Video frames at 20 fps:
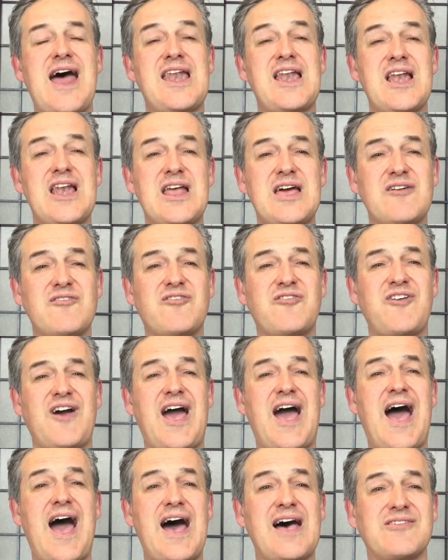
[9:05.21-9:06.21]
and live
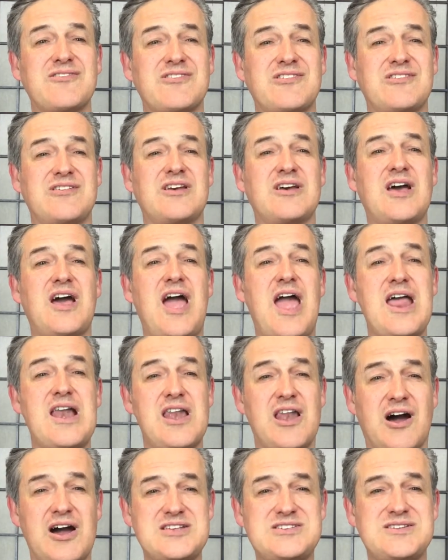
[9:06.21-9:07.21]
as
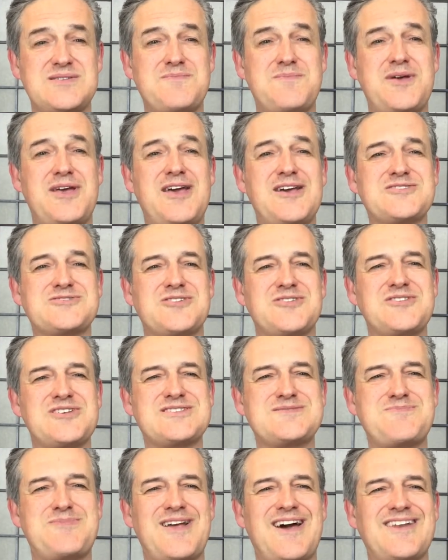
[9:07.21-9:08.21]
enlightened beings on
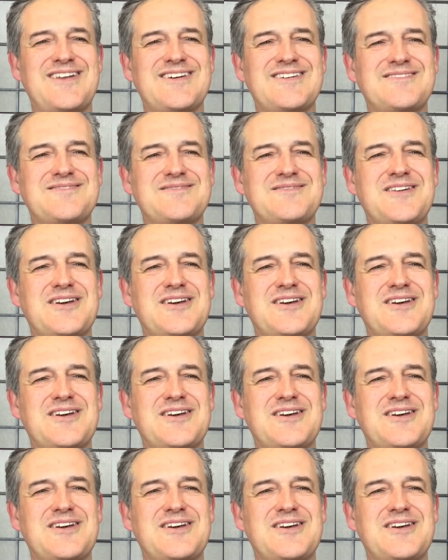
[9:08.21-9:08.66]
this planet.